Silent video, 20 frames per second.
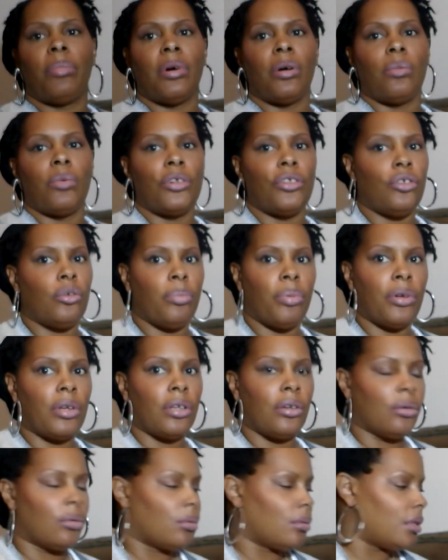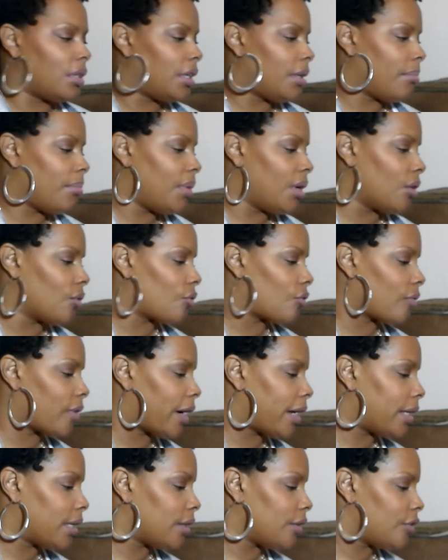but when you put it on, it melts
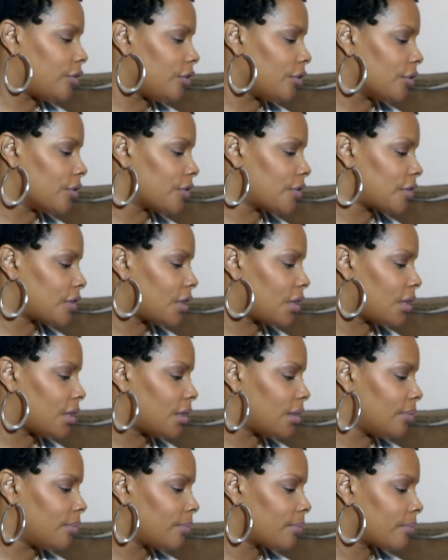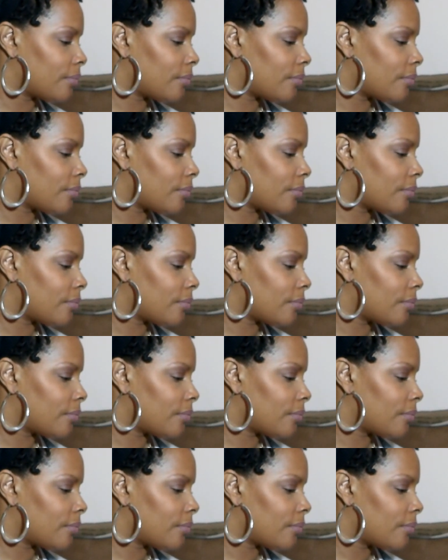right into your skin.